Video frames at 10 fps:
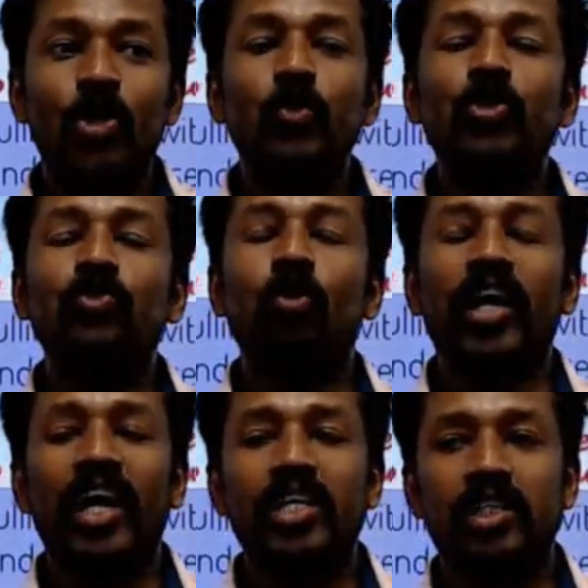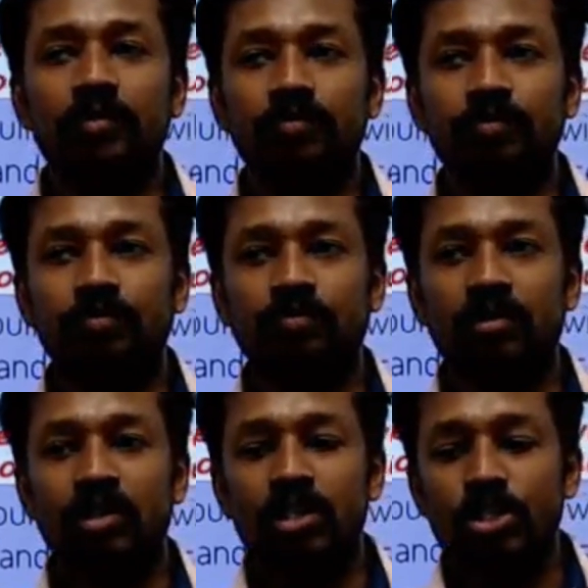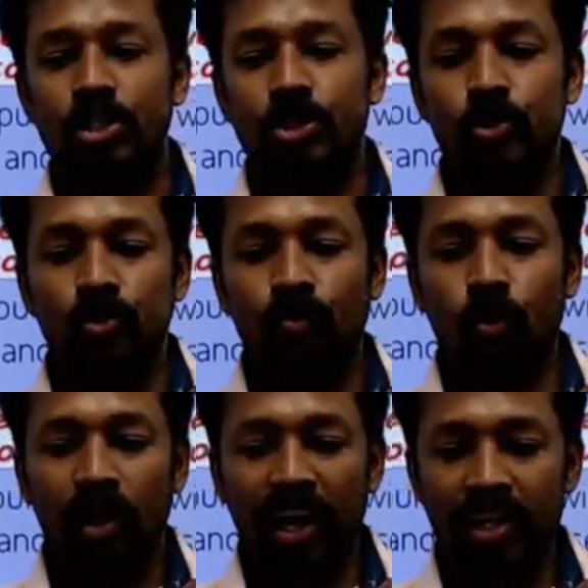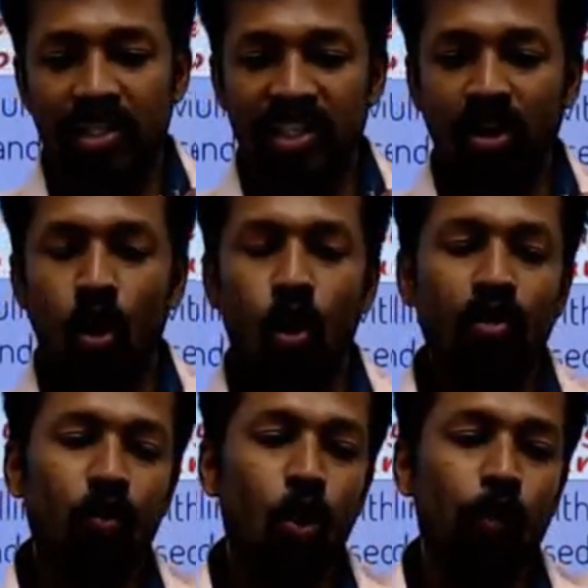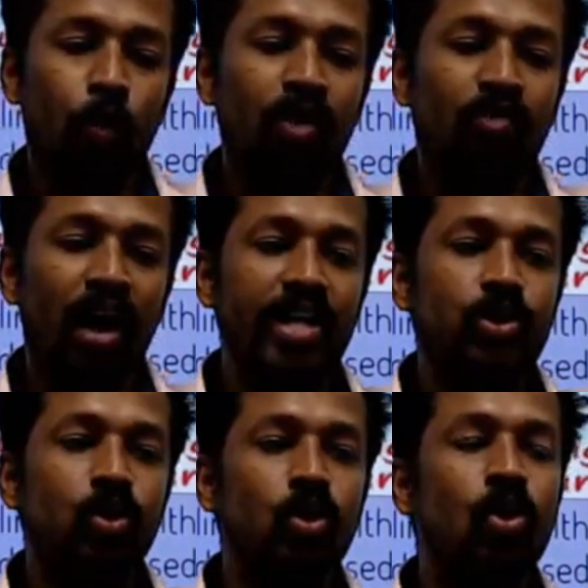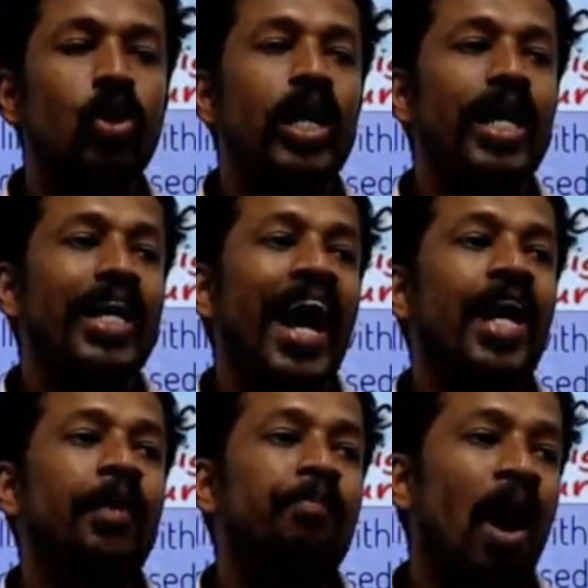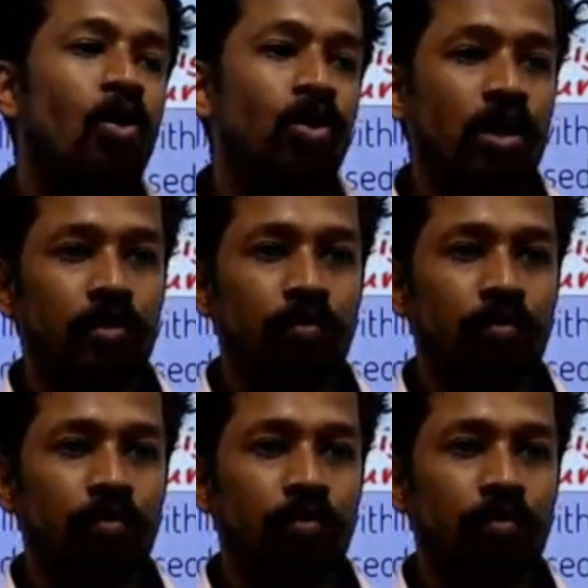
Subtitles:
2 to 4 kg. 2 to 4 kg or 4.5 to 9 pound.